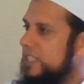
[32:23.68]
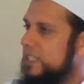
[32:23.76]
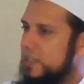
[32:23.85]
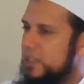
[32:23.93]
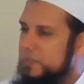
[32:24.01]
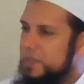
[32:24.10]
is
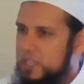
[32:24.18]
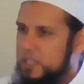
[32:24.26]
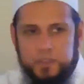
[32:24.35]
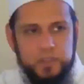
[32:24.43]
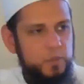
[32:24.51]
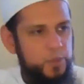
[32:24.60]
a little bit
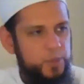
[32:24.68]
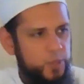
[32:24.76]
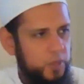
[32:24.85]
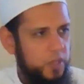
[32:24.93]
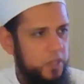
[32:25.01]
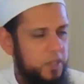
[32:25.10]
different from
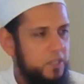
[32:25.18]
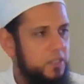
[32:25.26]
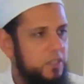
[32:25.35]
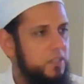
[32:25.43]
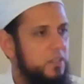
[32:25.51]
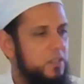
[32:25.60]

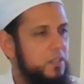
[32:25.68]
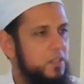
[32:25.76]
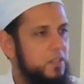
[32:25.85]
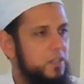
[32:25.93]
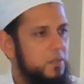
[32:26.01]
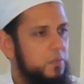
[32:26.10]
su'irat
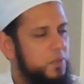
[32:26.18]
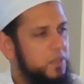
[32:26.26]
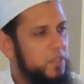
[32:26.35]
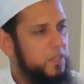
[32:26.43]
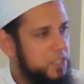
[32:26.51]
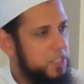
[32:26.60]

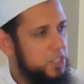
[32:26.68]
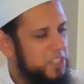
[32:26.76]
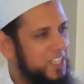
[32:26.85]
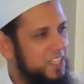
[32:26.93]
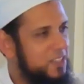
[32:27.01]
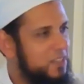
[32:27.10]
with the
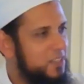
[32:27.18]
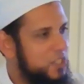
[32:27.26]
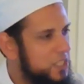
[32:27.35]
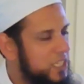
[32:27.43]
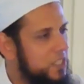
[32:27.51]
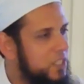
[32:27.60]
tashdeed. The
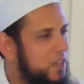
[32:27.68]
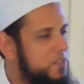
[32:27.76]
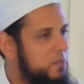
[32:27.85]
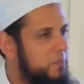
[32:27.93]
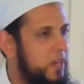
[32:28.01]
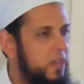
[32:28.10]
tashdeed gives
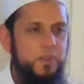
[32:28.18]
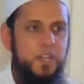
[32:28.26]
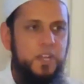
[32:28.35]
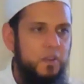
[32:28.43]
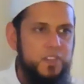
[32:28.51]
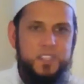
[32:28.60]
the benefit
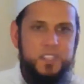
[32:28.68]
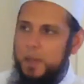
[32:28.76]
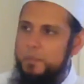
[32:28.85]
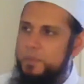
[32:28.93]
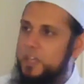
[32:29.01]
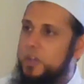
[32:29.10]
of this
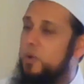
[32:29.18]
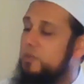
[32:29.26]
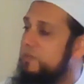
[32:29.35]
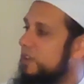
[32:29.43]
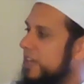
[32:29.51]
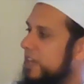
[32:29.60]
happening
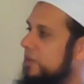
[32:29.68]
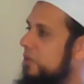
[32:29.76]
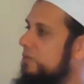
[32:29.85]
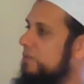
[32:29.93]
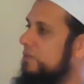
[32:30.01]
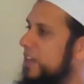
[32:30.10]
over and
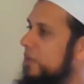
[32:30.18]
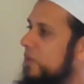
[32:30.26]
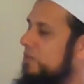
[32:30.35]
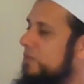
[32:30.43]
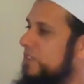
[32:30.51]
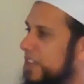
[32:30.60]
over and
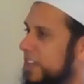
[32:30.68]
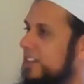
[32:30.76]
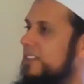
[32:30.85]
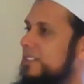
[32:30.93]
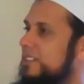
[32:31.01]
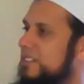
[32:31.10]
over
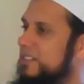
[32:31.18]
again.